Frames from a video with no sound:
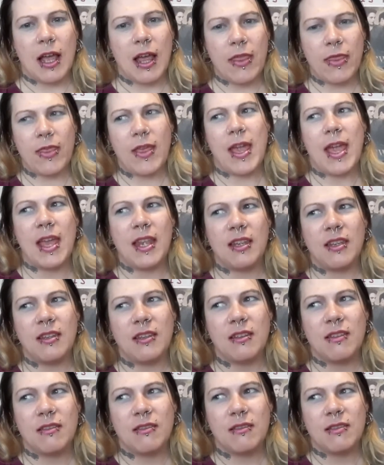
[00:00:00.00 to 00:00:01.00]
and
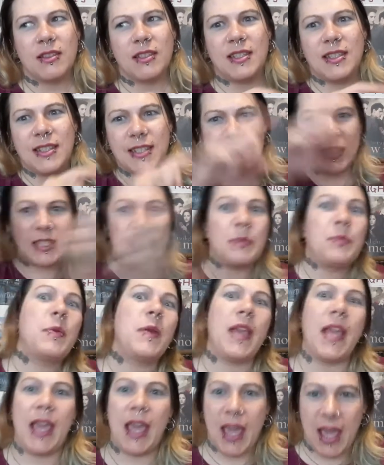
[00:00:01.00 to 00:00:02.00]
then
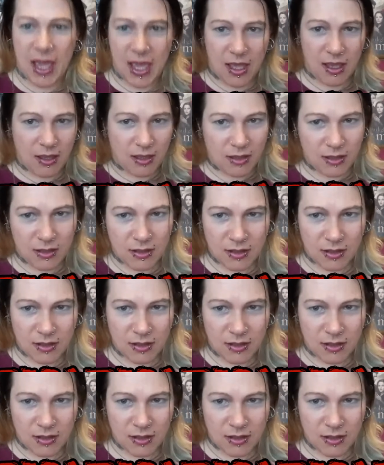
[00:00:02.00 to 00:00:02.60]
disappear.